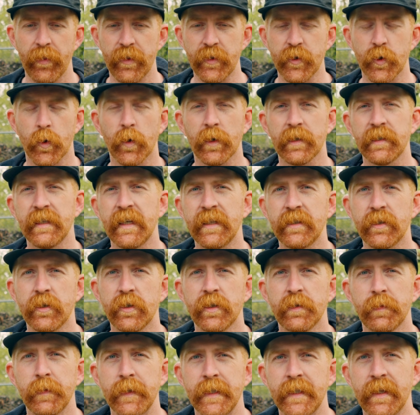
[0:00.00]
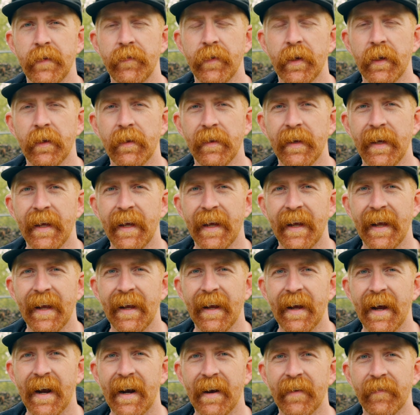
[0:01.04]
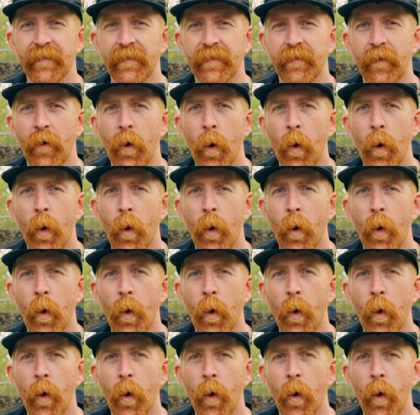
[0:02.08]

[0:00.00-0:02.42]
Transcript: the torque sensor specifically and kind of